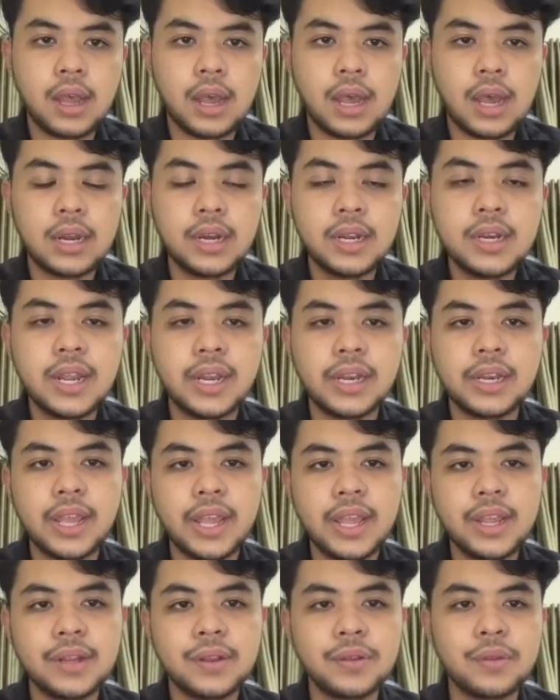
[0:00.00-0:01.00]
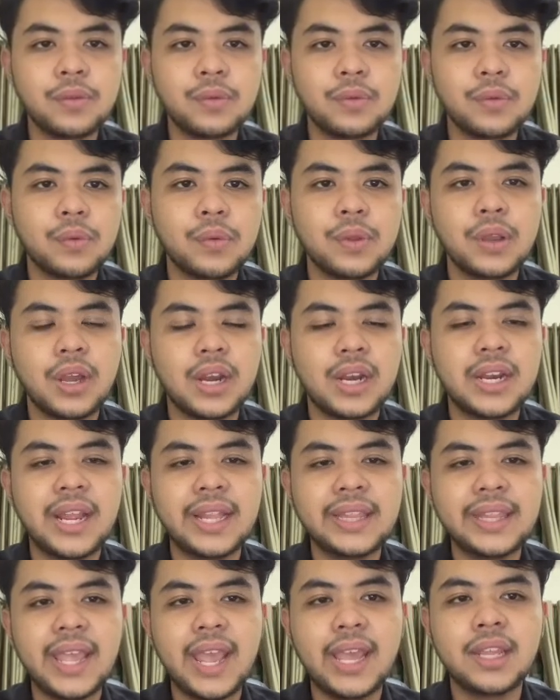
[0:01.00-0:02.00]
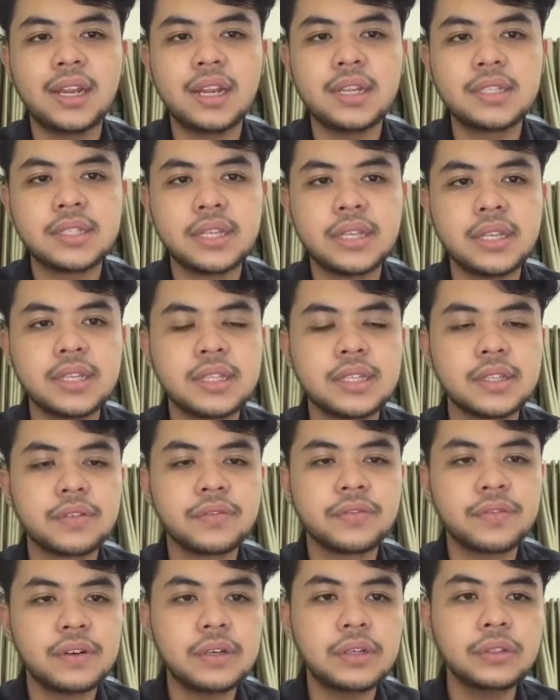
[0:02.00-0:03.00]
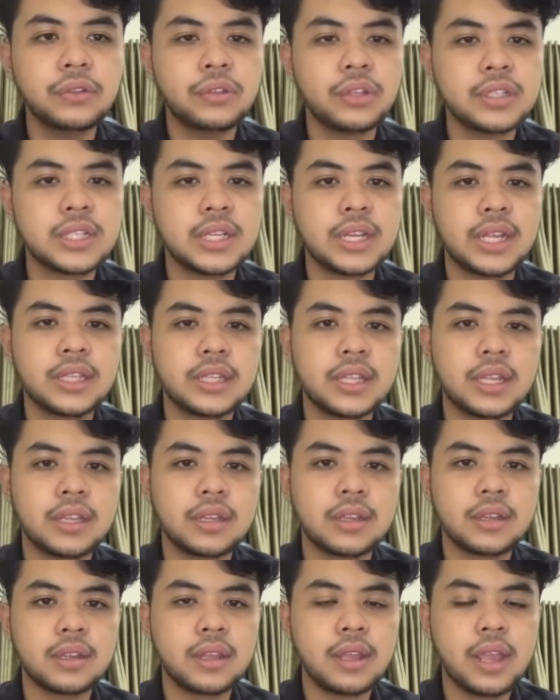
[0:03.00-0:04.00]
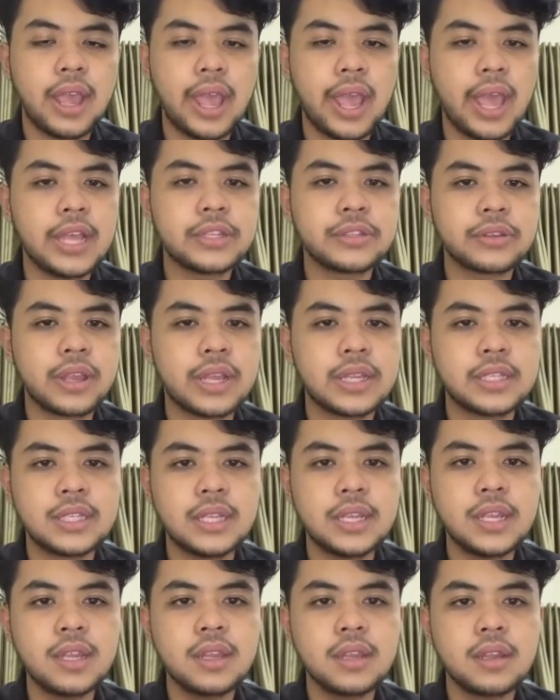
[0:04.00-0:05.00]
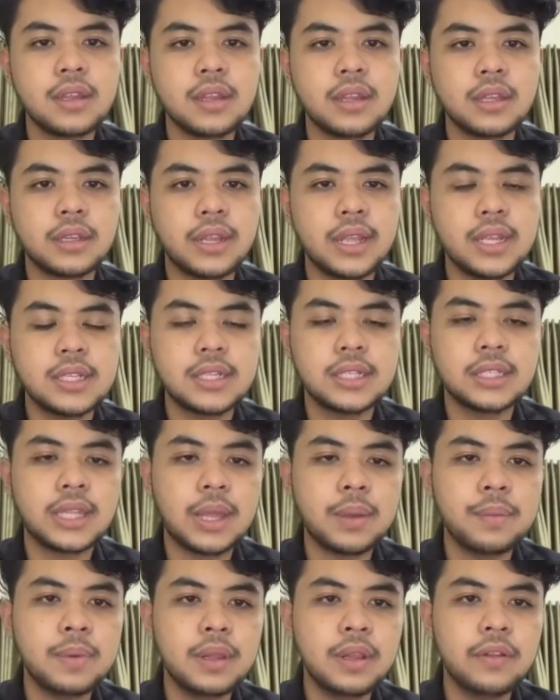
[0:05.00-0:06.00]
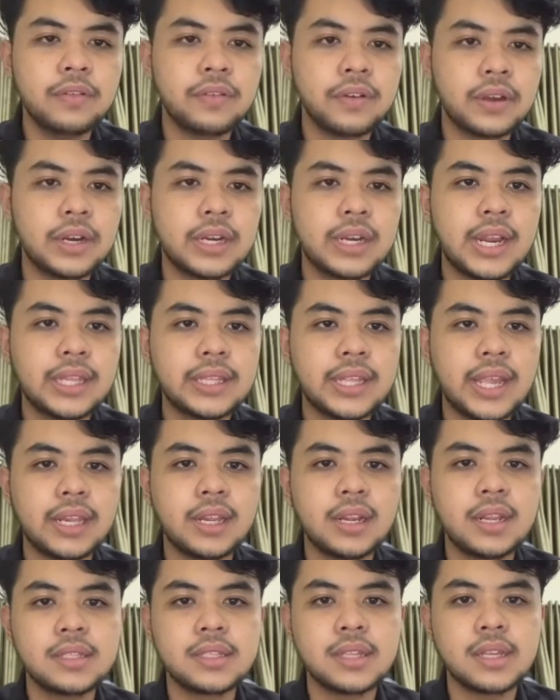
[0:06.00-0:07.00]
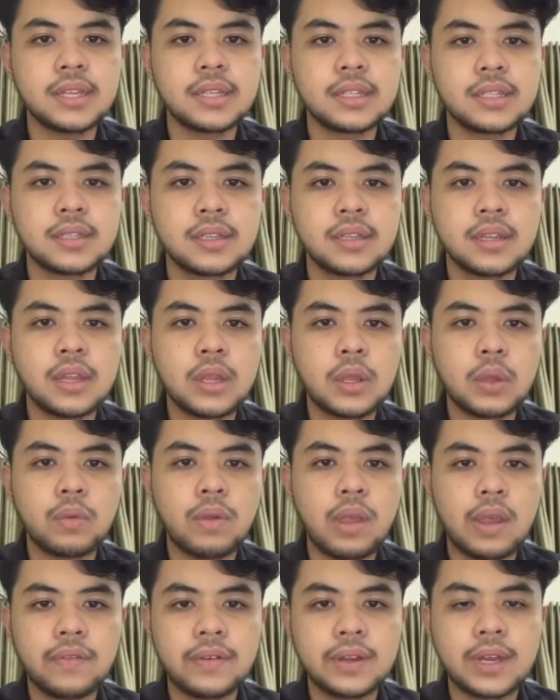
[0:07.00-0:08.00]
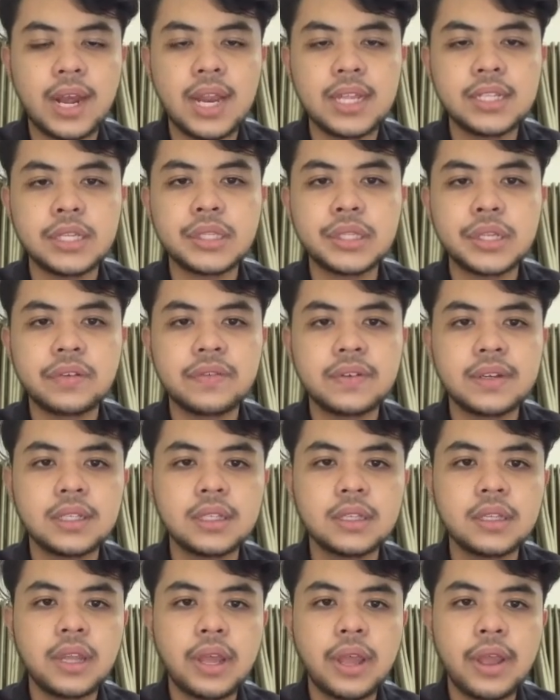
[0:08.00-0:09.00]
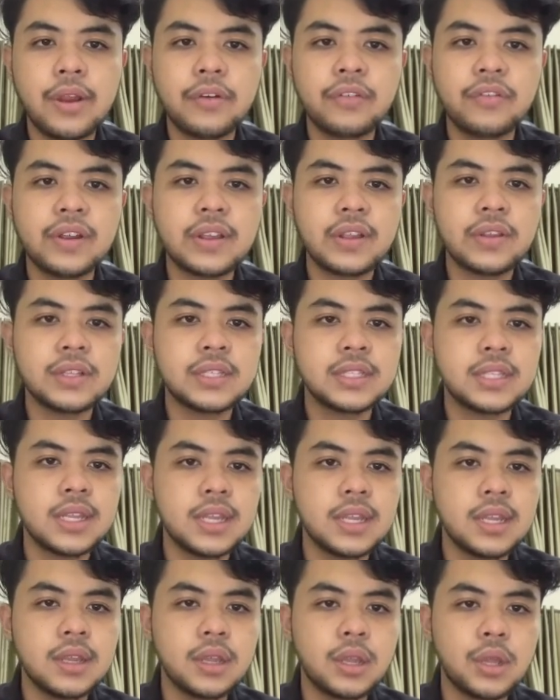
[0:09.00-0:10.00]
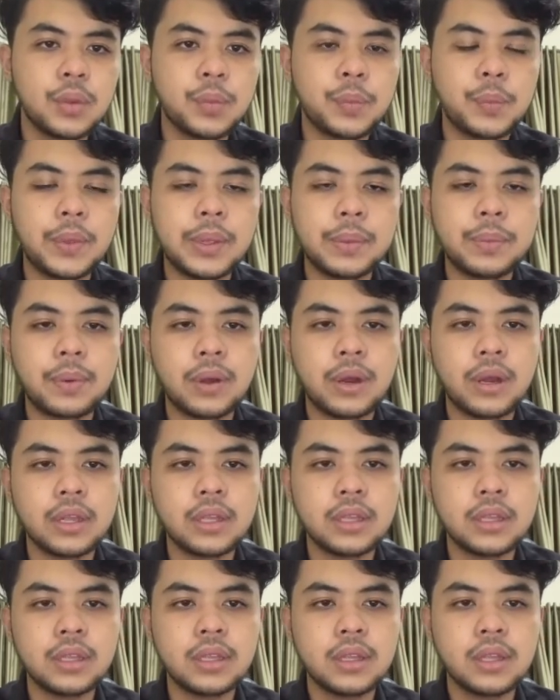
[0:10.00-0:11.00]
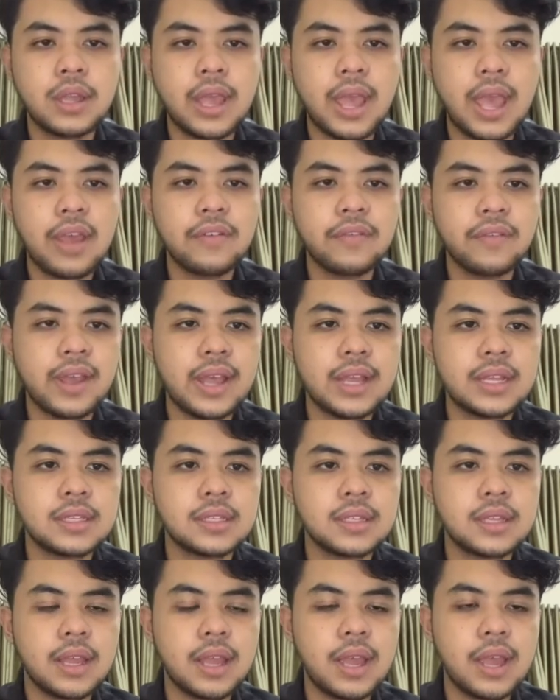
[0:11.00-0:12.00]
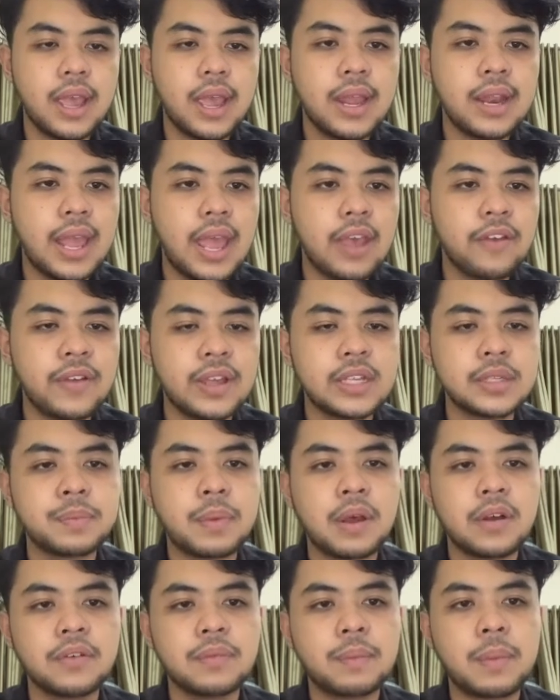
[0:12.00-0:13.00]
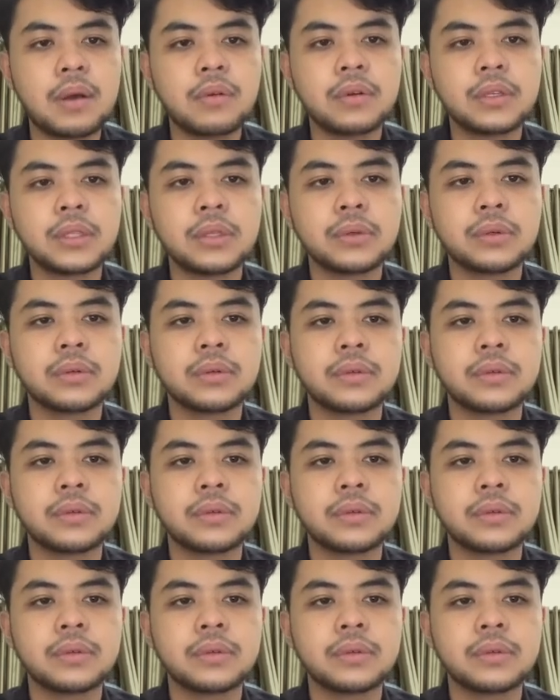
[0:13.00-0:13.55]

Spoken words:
Other than that, we got the data analysis for 2019. As you can see, it is a table for the data analysis. We have a class interval, frequency, midpoint, fx, and fx power 2.